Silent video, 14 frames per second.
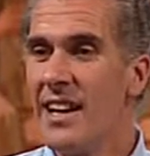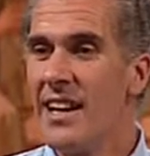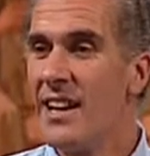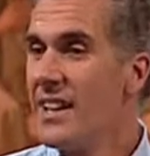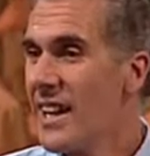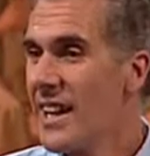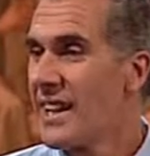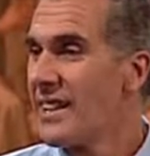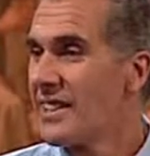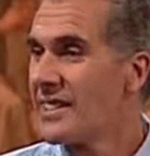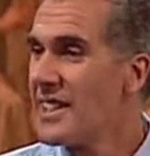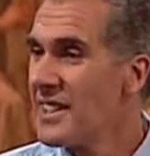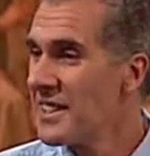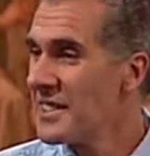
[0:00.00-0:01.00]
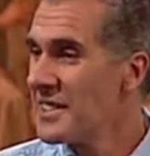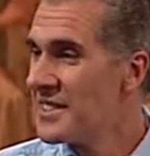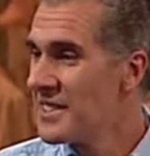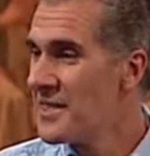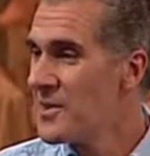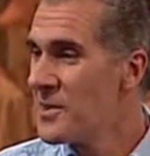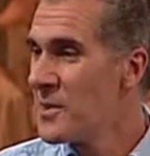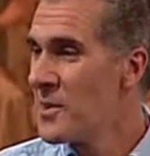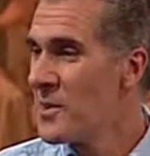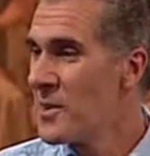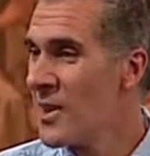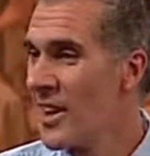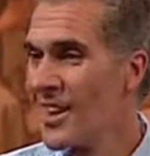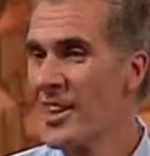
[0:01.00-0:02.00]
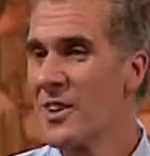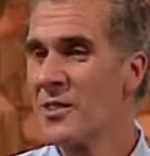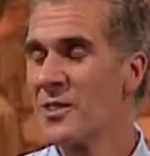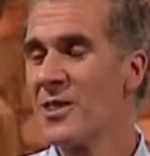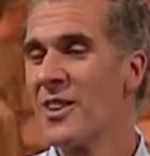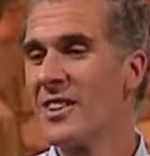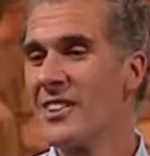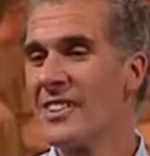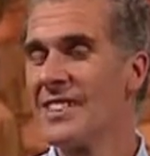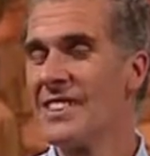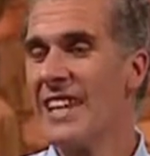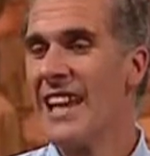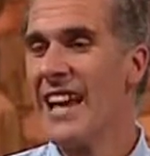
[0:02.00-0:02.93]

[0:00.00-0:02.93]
a necklace, a little silver or a gold cross,